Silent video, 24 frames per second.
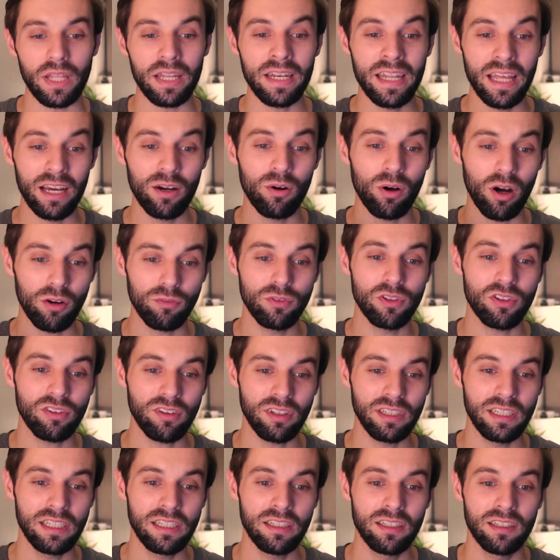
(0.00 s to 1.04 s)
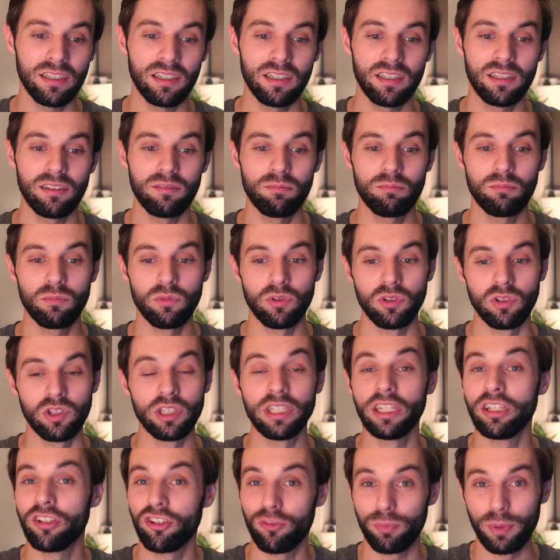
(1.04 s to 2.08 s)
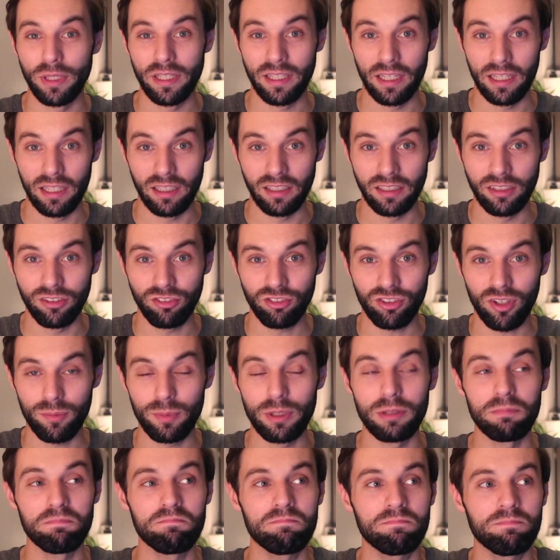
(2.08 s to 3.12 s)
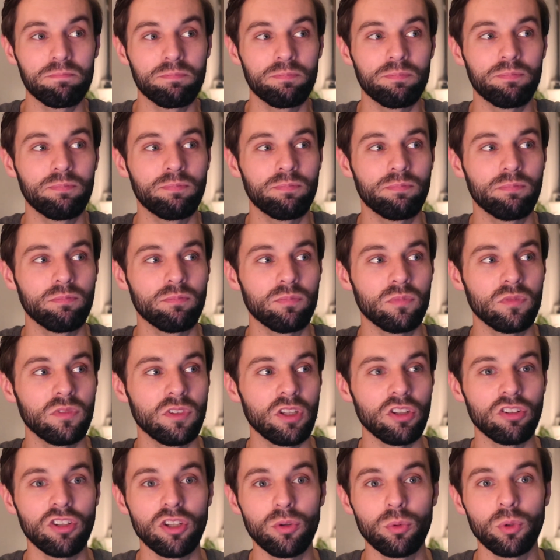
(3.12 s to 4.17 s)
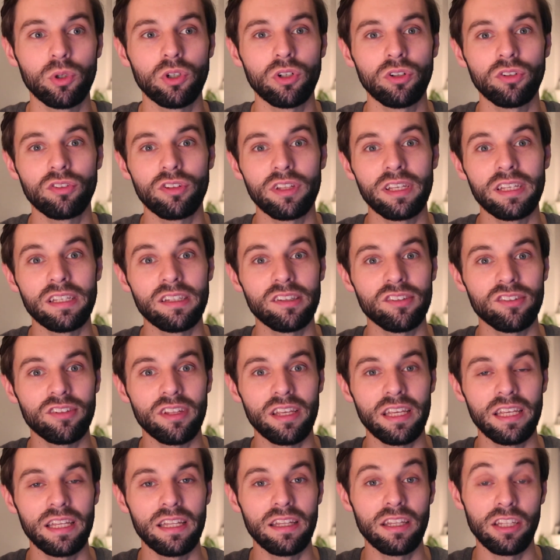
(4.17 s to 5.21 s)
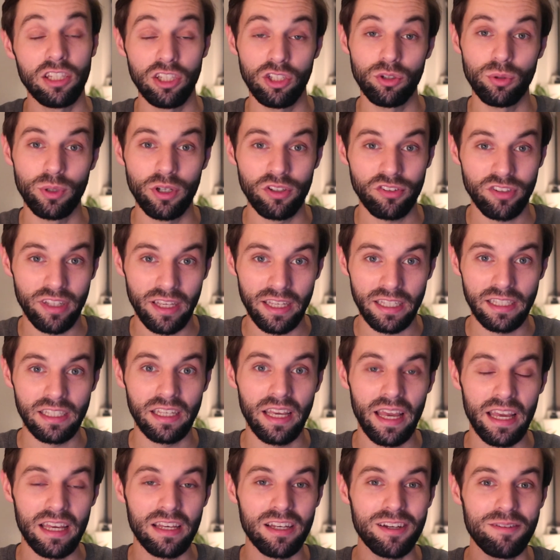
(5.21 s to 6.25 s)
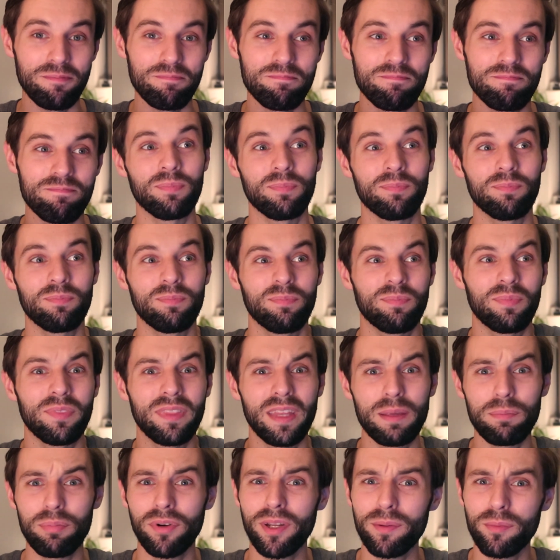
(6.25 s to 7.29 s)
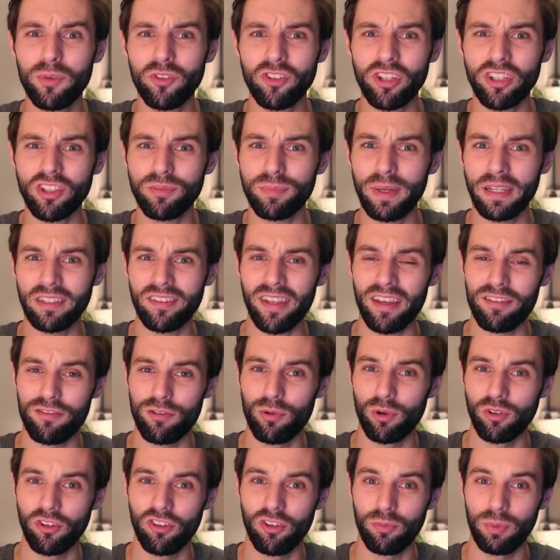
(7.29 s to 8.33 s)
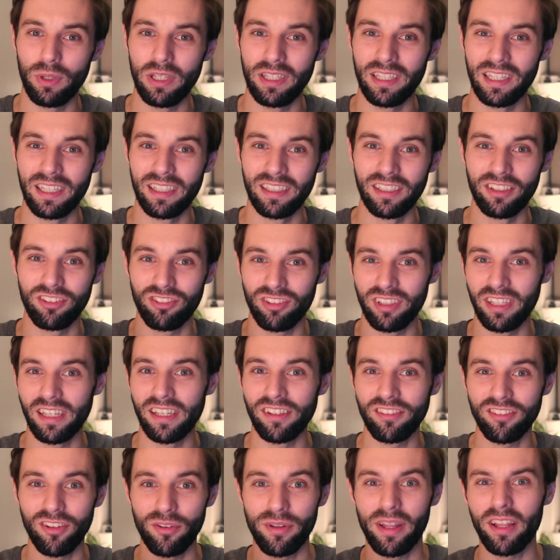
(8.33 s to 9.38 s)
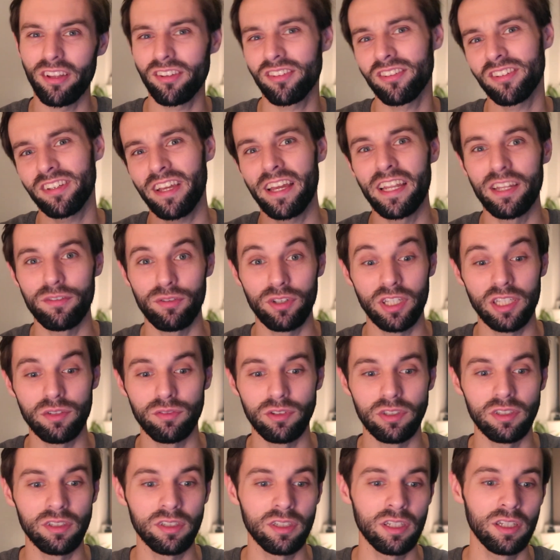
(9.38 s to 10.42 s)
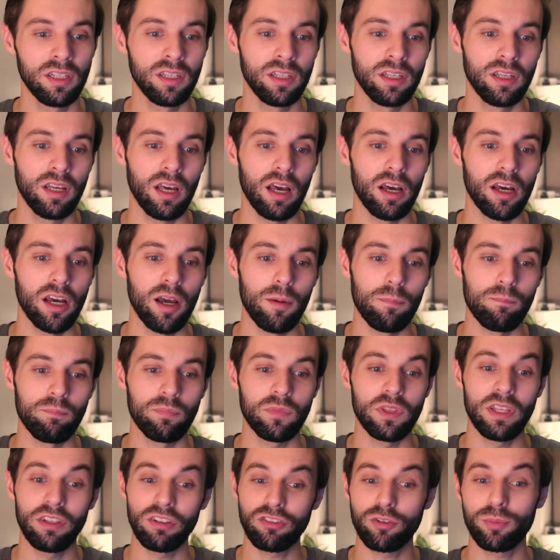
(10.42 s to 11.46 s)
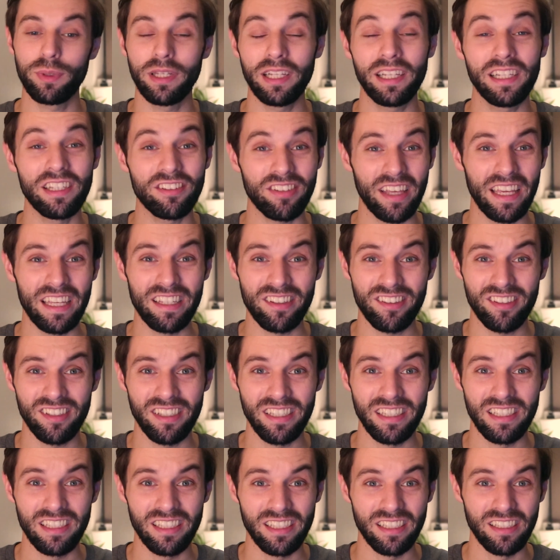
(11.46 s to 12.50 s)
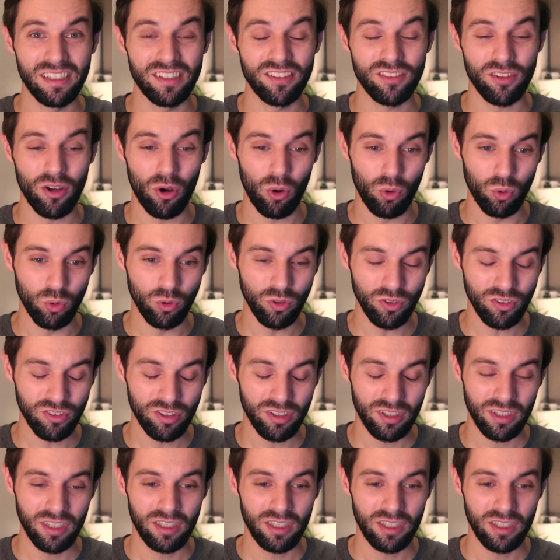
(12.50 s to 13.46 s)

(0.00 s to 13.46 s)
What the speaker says: Now, obviously, you need to speak English. I mean, Disney World is in the USA. They pretty much expect everyone to speak English there, so that's kind of a given. You have to be at least 18 years old,